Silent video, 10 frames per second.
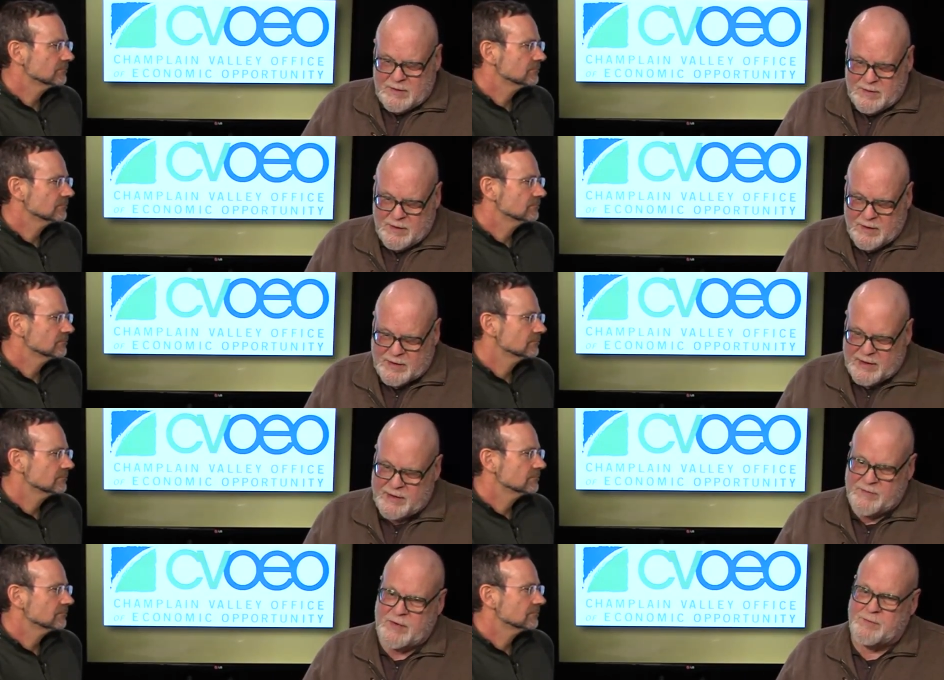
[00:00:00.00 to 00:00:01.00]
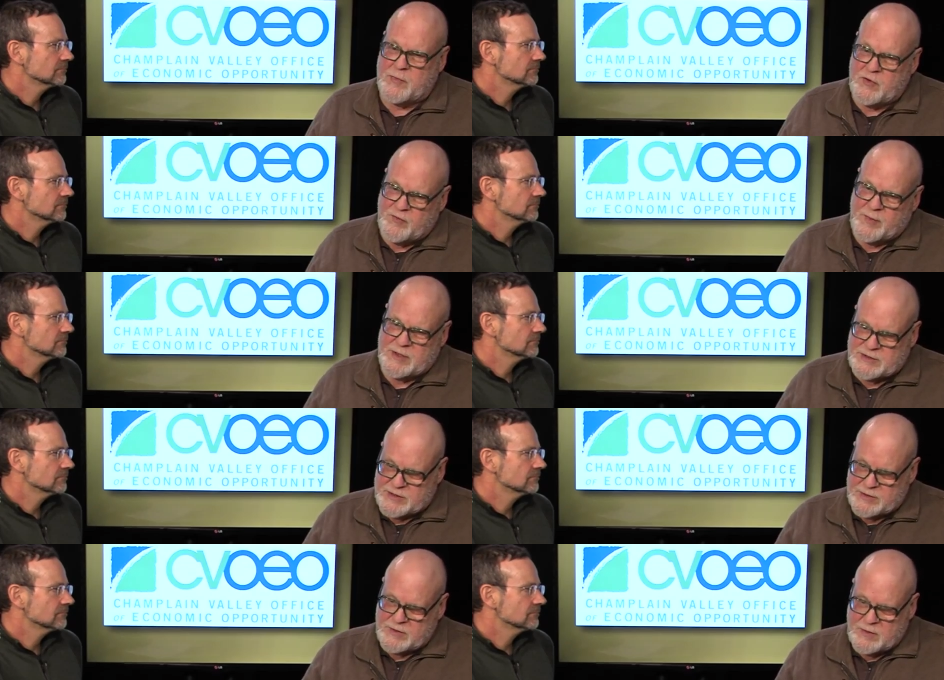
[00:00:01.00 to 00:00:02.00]
Speaker 1: a kind of a movement
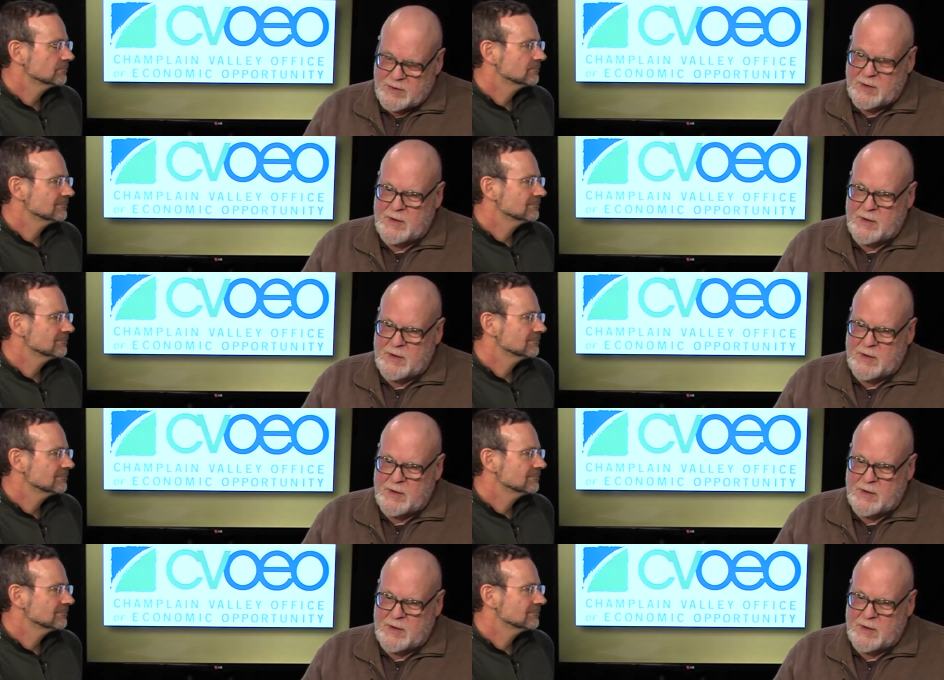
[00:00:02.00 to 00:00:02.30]
to